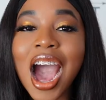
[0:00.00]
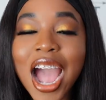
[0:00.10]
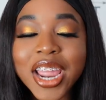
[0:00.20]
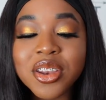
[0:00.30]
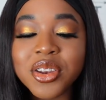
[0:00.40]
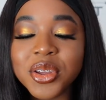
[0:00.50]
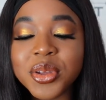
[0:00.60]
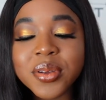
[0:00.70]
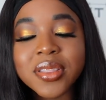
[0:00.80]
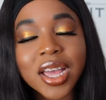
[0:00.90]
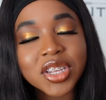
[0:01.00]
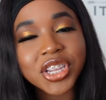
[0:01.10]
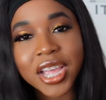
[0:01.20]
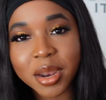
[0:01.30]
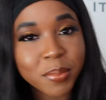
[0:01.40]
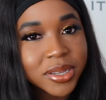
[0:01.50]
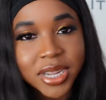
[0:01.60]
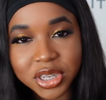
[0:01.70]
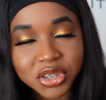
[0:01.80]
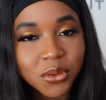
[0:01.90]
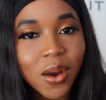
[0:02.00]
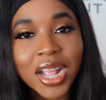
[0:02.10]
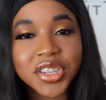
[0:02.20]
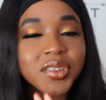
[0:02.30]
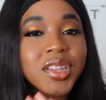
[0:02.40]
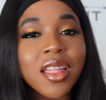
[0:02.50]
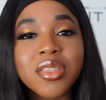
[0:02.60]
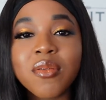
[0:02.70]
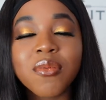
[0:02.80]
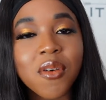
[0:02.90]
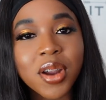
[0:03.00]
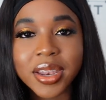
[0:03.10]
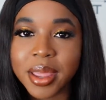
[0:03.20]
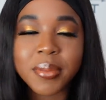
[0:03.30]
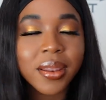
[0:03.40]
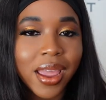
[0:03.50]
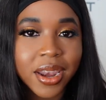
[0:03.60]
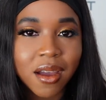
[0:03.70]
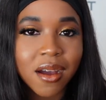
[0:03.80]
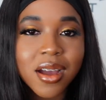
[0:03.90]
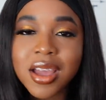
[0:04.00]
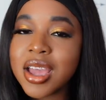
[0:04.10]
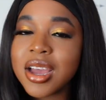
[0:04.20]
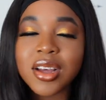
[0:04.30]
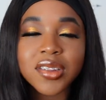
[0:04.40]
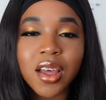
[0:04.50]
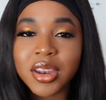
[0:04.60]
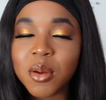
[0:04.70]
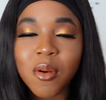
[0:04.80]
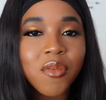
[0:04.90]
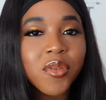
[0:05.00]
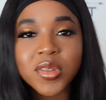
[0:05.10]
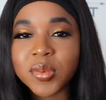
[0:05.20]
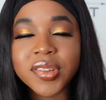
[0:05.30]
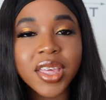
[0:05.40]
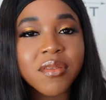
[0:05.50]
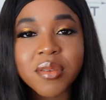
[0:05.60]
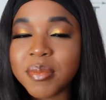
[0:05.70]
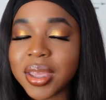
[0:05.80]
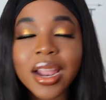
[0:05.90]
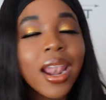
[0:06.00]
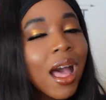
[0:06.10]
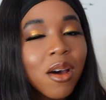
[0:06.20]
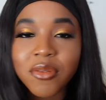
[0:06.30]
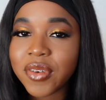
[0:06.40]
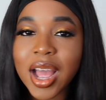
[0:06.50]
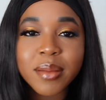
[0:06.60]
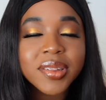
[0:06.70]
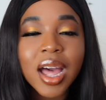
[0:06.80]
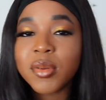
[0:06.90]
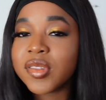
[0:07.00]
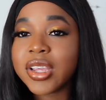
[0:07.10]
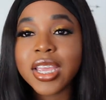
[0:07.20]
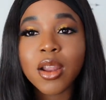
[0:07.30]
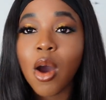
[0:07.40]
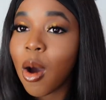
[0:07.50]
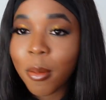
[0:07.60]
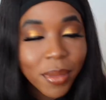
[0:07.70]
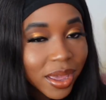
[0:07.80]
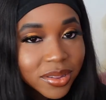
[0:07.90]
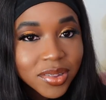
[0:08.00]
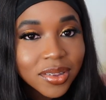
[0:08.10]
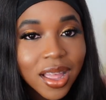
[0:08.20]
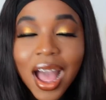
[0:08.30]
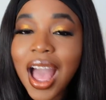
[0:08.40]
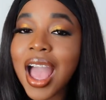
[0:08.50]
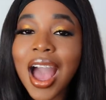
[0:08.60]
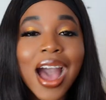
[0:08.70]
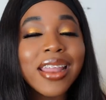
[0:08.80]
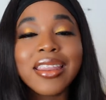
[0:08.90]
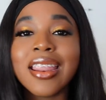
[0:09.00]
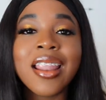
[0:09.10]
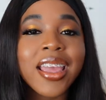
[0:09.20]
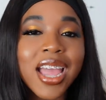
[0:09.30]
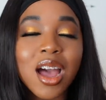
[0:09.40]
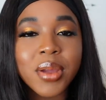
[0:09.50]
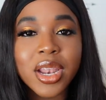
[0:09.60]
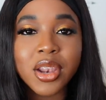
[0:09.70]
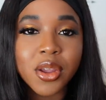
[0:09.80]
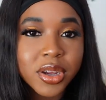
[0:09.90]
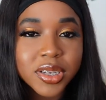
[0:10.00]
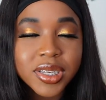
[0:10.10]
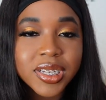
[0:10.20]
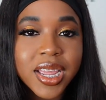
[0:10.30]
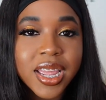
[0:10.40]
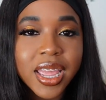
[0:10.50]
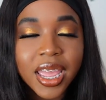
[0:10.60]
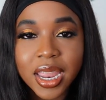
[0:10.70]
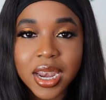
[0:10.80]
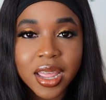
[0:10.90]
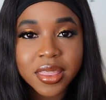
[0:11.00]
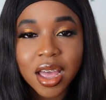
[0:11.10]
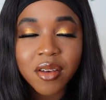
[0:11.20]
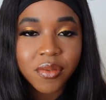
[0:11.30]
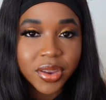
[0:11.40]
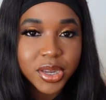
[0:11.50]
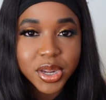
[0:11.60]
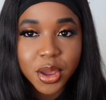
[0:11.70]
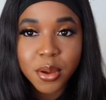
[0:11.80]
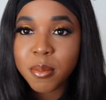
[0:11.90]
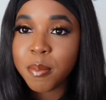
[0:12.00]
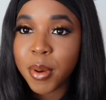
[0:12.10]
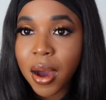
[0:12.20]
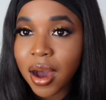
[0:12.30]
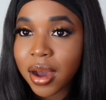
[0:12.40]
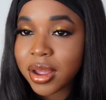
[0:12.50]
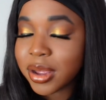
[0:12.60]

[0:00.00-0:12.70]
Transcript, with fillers: I knew that she had potential. I just had the wrong lip liner because Honey Waffles was giving me clown vibes. I was looking a hot mess. I didn't like how it looked in that video, but